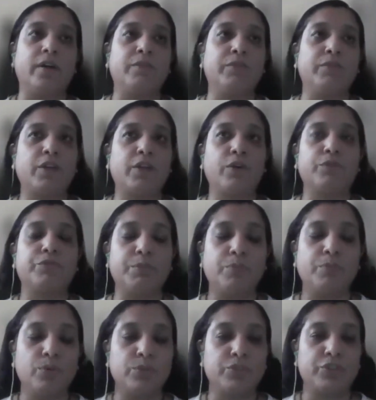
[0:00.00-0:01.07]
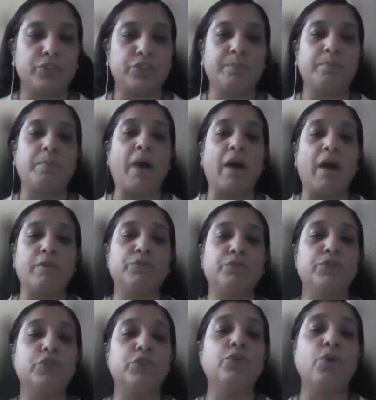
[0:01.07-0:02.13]
one of the most
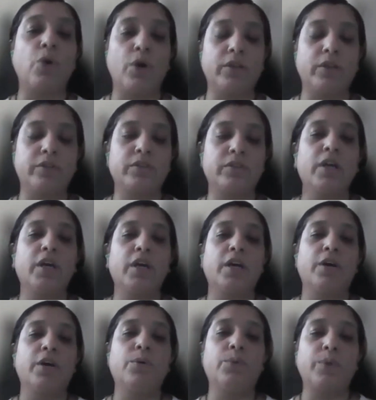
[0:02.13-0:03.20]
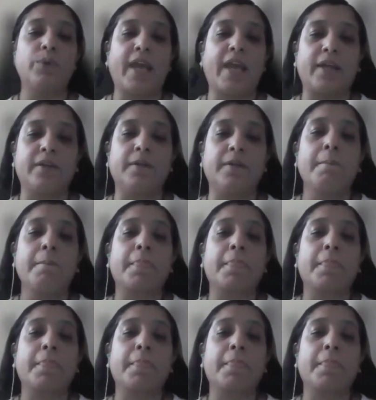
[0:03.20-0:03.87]
powerful gods, who can